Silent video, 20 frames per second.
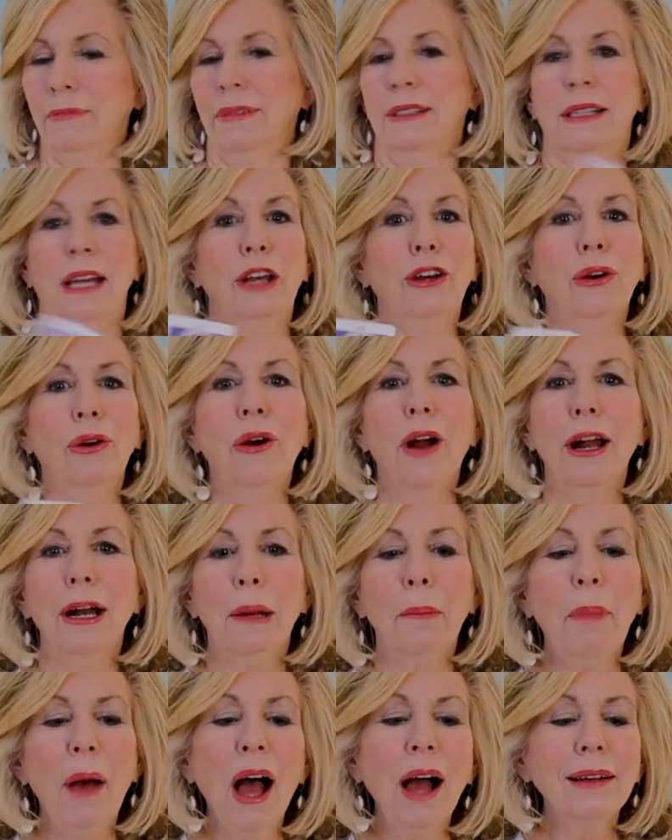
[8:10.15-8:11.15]
say you're
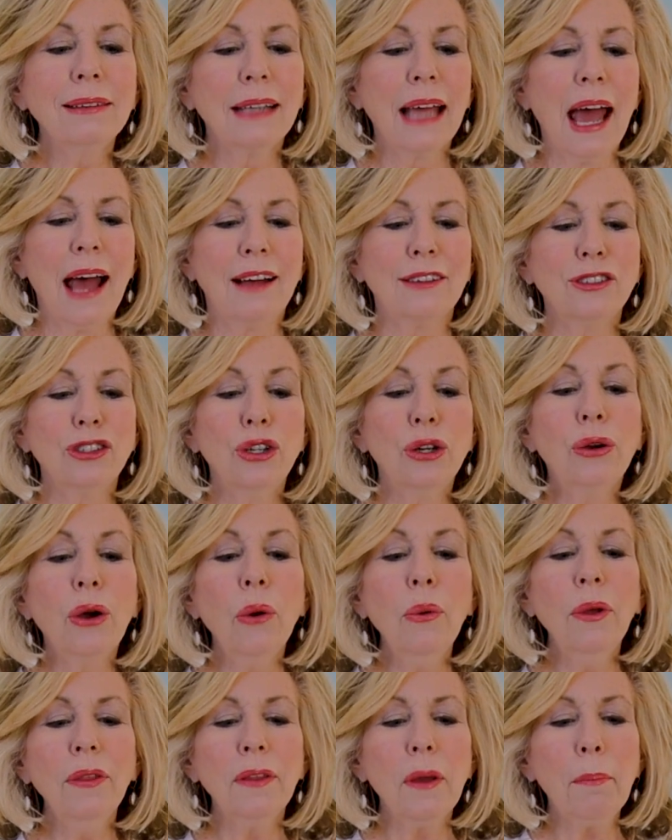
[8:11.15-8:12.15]
on a podcast, you
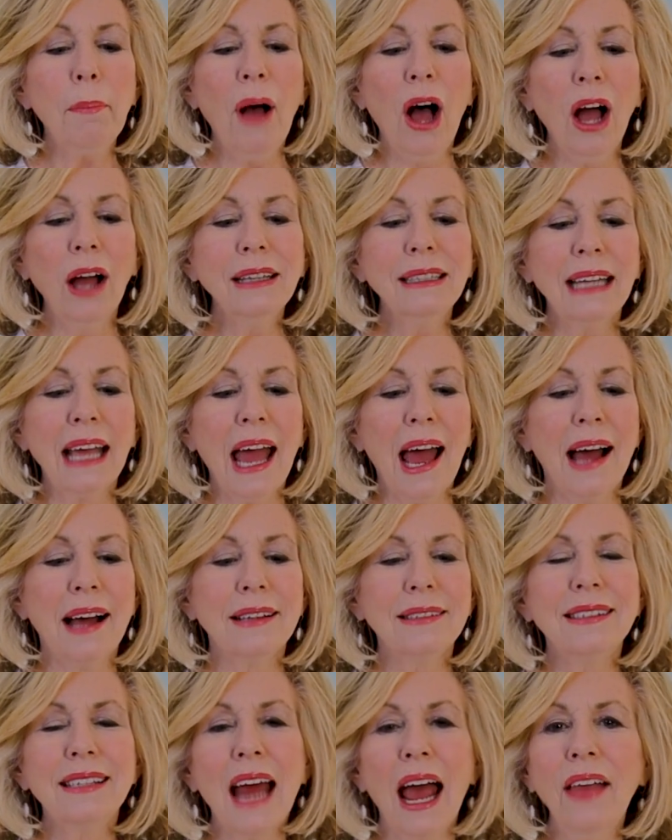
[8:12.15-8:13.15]
go on the
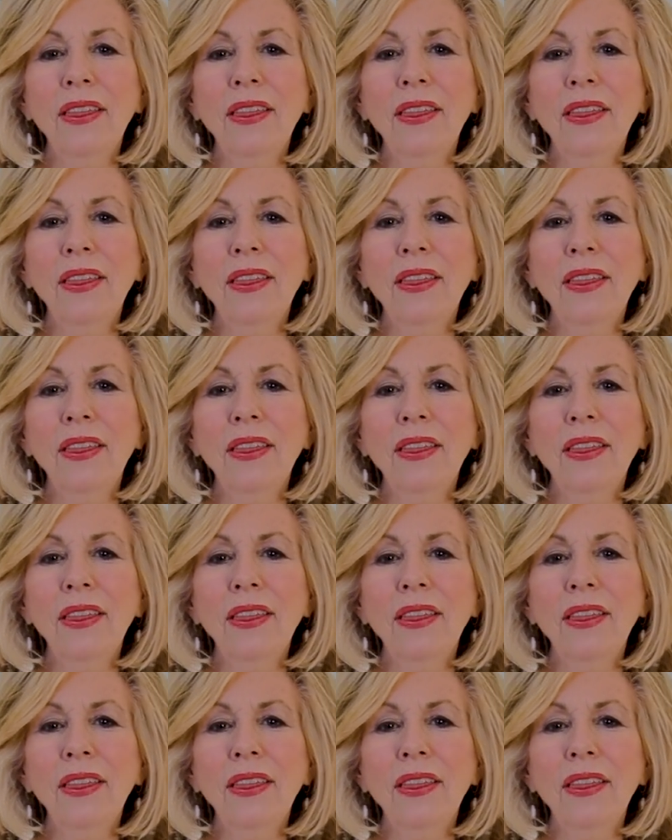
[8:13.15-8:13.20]
podcast,